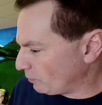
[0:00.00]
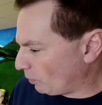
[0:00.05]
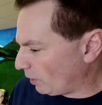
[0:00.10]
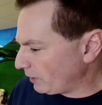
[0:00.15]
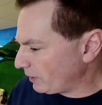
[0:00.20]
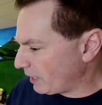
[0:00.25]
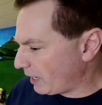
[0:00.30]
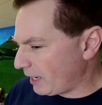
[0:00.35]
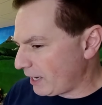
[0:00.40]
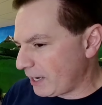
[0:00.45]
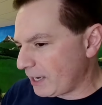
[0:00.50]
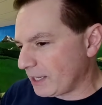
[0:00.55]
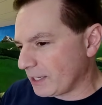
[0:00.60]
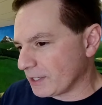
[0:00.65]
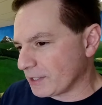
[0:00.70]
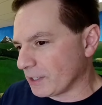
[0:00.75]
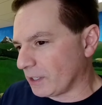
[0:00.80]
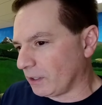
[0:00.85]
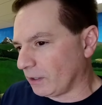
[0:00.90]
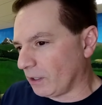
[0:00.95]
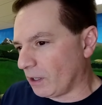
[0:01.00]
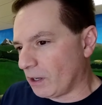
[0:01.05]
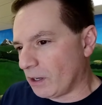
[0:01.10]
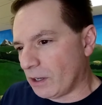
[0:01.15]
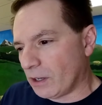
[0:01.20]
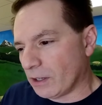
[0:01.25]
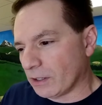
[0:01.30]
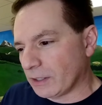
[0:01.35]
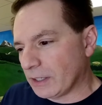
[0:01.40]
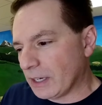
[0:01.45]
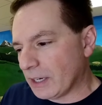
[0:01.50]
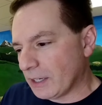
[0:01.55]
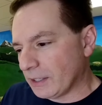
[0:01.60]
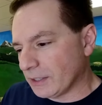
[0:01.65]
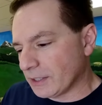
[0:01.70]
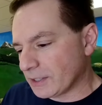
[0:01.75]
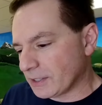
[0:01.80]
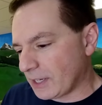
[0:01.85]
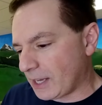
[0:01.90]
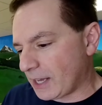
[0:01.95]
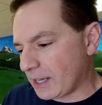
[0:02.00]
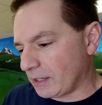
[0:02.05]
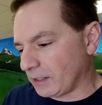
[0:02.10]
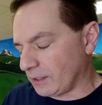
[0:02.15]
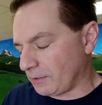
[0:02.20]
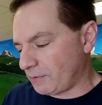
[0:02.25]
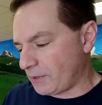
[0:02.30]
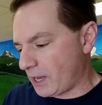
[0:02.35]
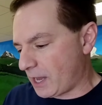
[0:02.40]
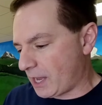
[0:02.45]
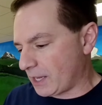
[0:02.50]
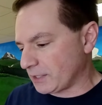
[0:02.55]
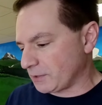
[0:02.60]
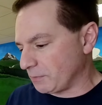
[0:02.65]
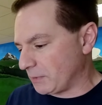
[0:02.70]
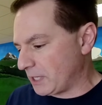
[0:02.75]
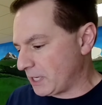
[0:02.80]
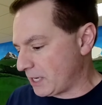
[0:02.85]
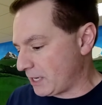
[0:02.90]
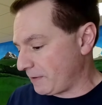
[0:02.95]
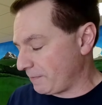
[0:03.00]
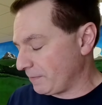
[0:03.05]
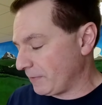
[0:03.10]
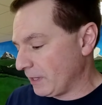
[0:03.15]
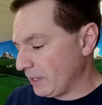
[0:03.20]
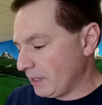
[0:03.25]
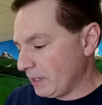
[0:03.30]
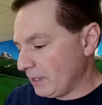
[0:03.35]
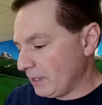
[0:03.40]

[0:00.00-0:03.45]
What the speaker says: in one day is a long day in the saddle, if you ask me.